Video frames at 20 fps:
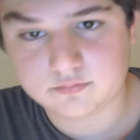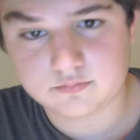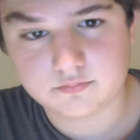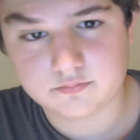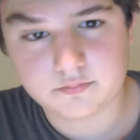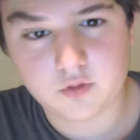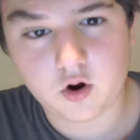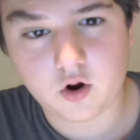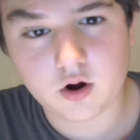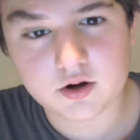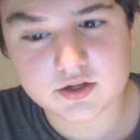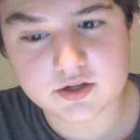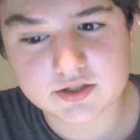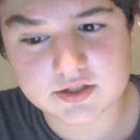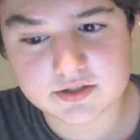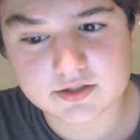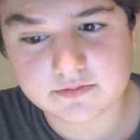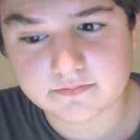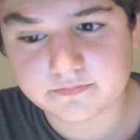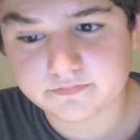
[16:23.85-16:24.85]

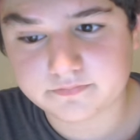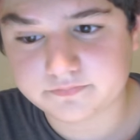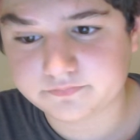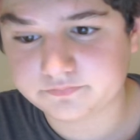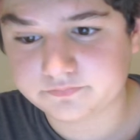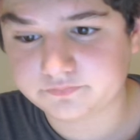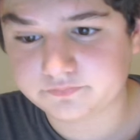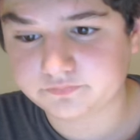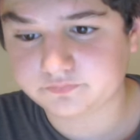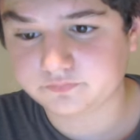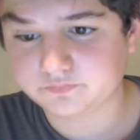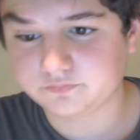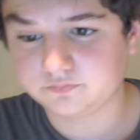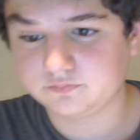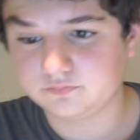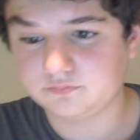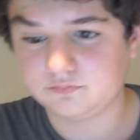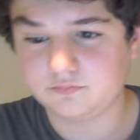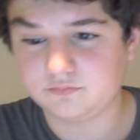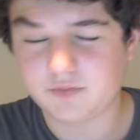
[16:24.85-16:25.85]
parks.
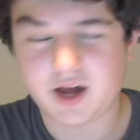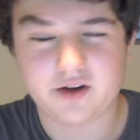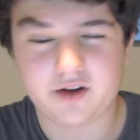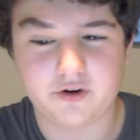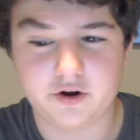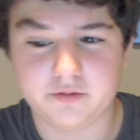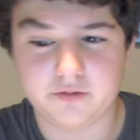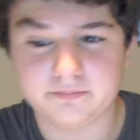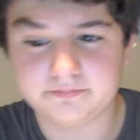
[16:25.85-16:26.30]
I don't know.